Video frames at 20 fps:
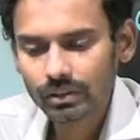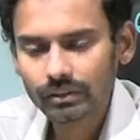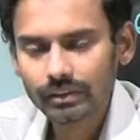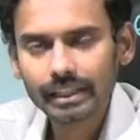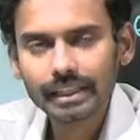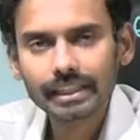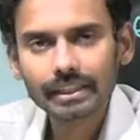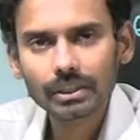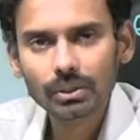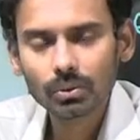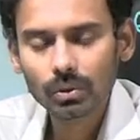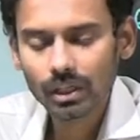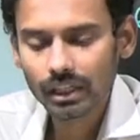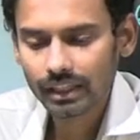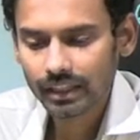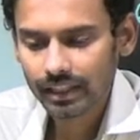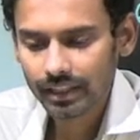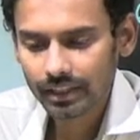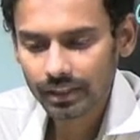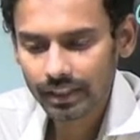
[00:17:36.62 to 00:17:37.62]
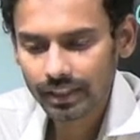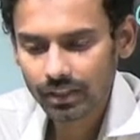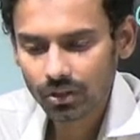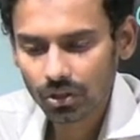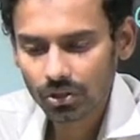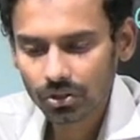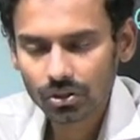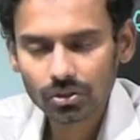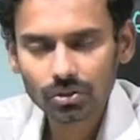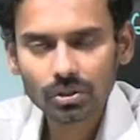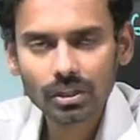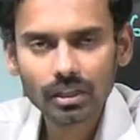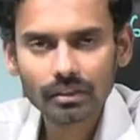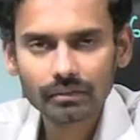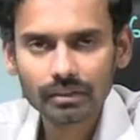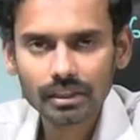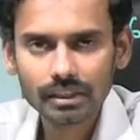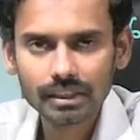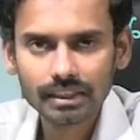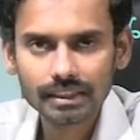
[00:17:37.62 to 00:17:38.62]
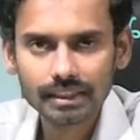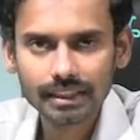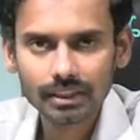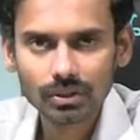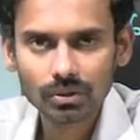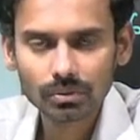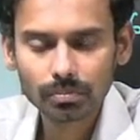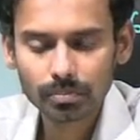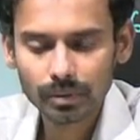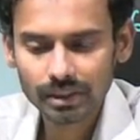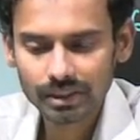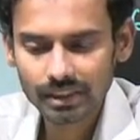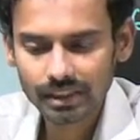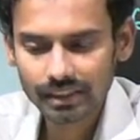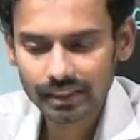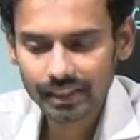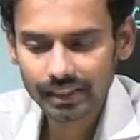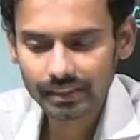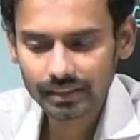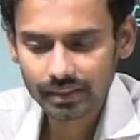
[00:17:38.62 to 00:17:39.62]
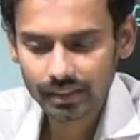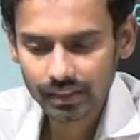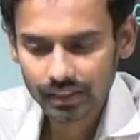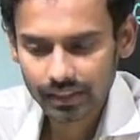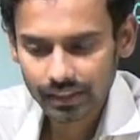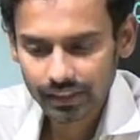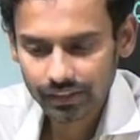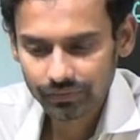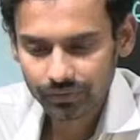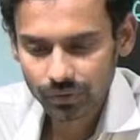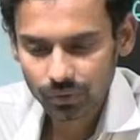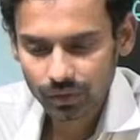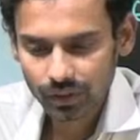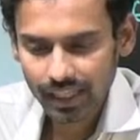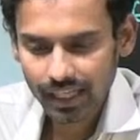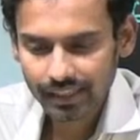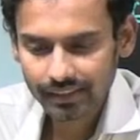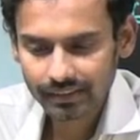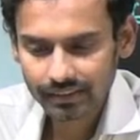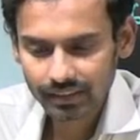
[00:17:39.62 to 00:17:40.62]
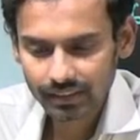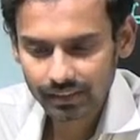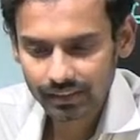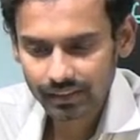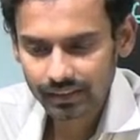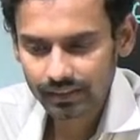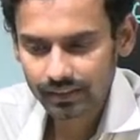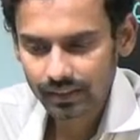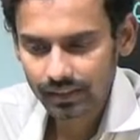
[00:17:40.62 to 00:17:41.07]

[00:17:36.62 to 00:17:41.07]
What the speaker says: Into 100, in order to convert this into percentage, if you cancel this,